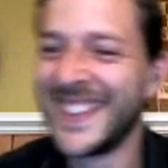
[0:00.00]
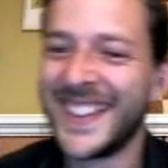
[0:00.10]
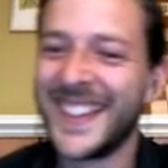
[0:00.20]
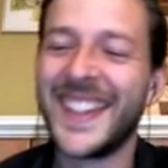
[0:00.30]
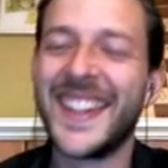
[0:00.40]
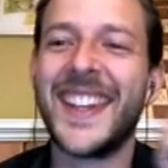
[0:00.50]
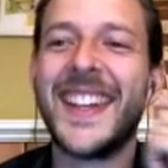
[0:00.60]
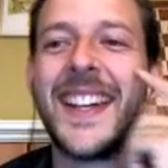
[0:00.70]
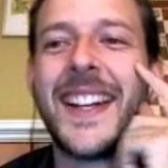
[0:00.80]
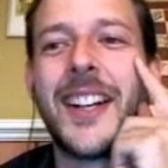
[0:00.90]

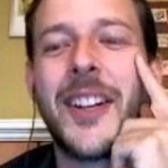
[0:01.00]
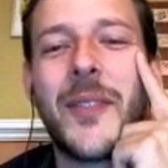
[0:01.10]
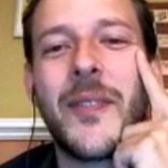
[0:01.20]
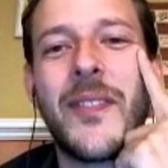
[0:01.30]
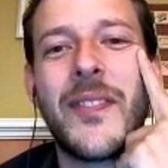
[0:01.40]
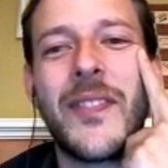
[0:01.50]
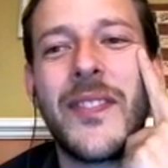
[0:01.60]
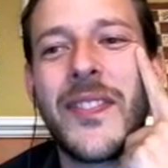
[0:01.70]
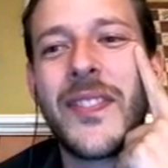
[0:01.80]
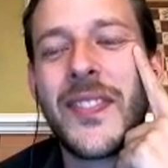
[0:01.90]

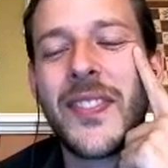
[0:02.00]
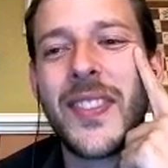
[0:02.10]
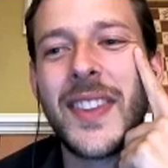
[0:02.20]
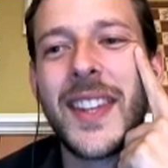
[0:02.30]
No words are spoken by the person on screen.